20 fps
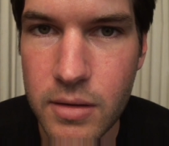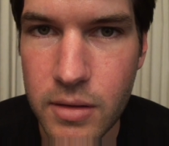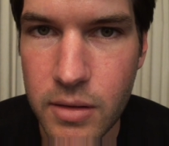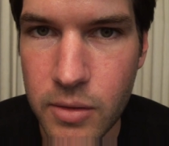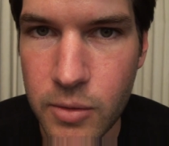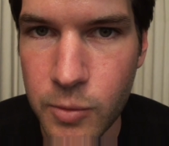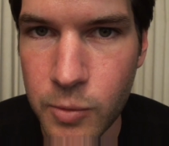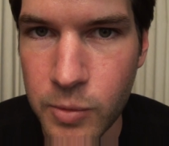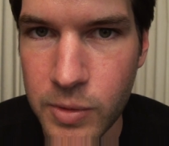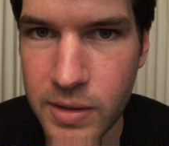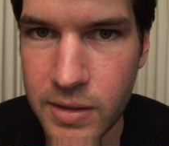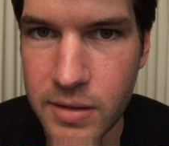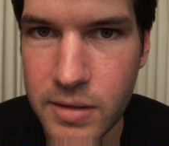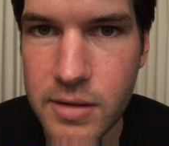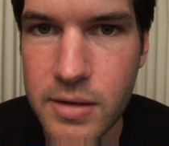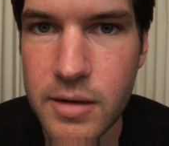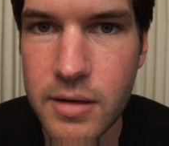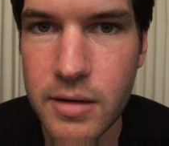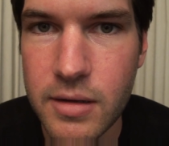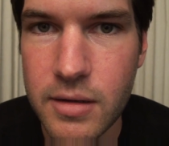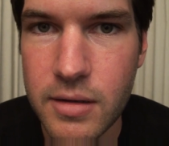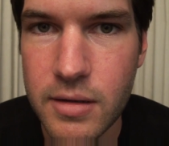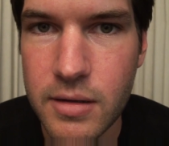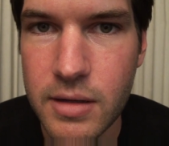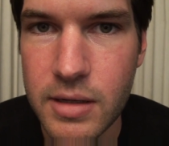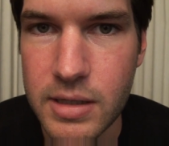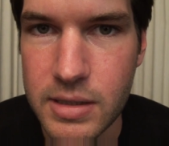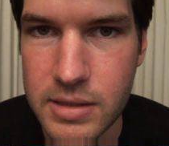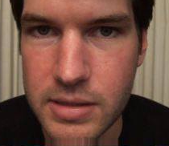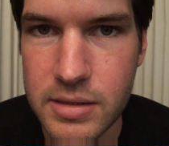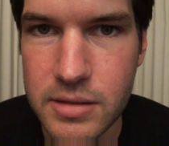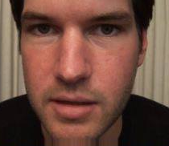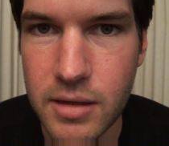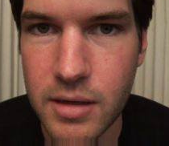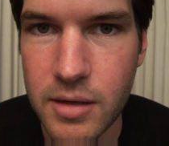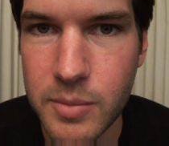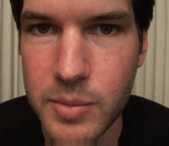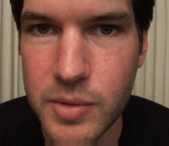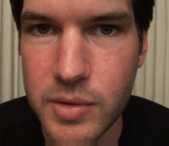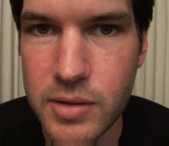The wind had
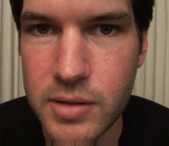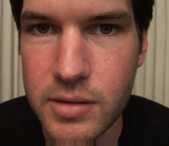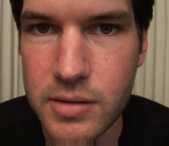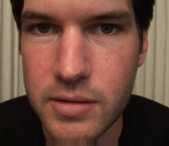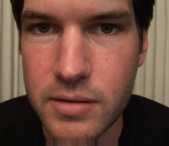stopped.